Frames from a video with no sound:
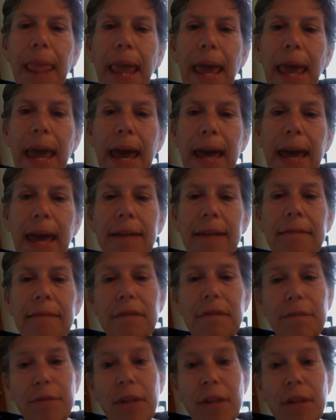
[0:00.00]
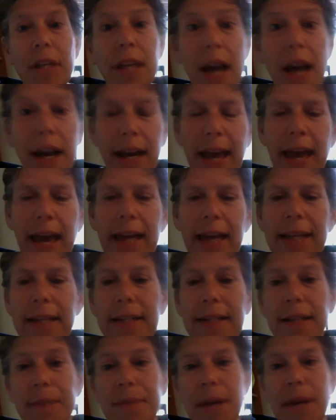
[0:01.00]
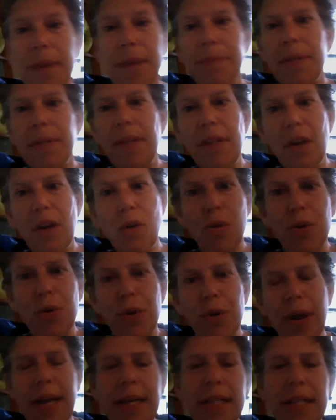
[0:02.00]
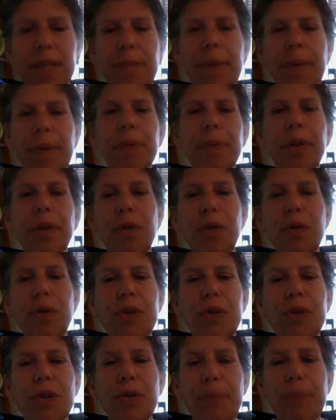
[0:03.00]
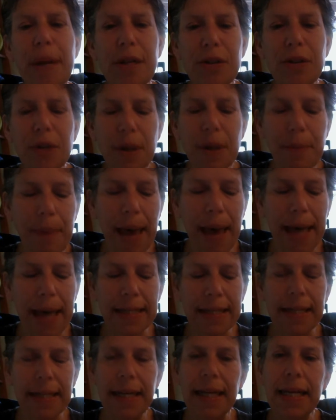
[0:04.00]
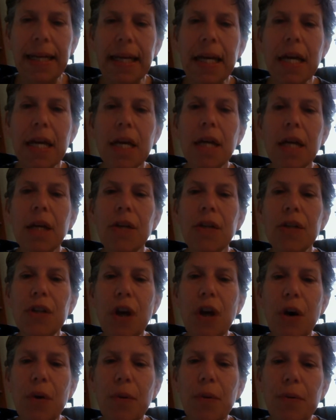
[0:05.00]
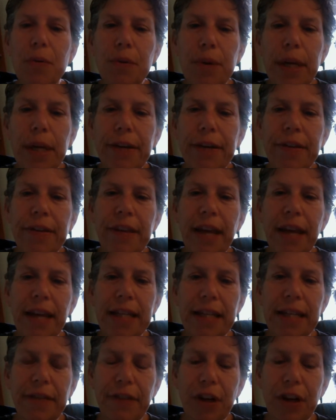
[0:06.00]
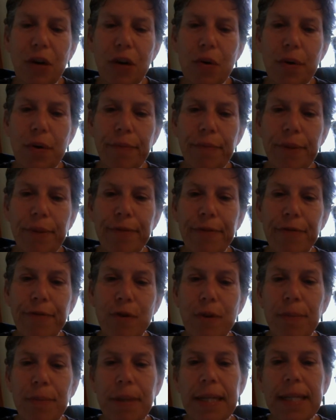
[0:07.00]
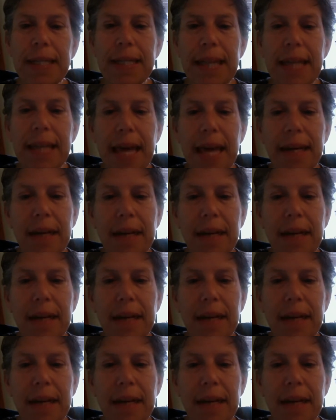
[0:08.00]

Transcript: and the young end and sometimes in the older end as people lose their mental capacity. So in the idea of informed consent